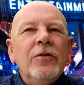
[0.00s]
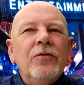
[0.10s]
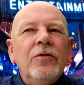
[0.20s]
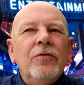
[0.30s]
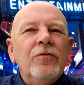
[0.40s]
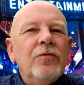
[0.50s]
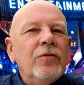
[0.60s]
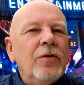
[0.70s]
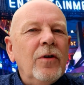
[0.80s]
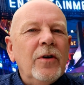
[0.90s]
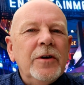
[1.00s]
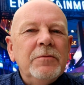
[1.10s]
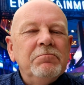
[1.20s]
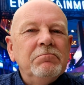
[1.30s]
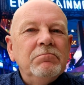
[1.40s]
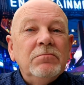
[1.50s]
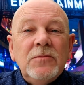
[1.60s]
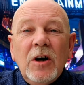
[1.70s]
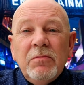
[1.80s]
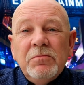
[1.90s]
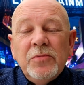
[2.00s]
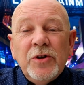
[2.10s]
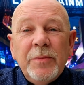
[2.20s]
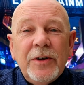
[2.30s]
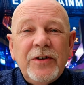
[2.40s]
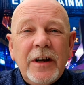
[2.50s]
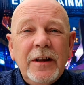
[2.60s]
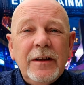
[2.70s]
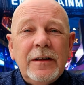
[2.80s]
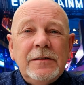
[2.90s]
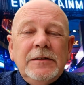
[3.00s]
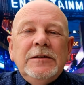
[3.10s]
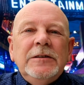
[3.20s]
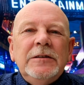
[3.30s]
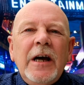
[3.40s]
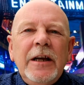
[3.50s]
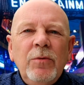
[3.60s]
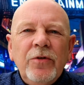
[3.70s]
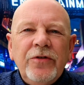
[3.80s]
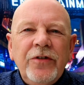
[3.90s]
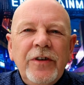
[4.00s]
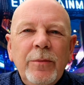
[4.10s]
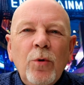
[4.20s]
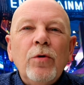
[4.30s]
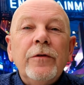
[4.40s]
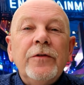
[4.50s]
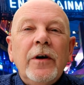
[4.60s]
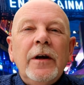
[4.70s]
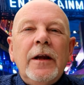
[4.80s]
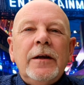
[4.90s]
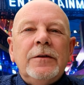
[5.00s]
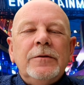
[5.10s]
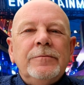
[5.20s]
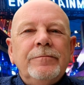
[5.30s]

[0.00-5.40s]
to try, well, pretty much anything, and he wants to see more of Thailand.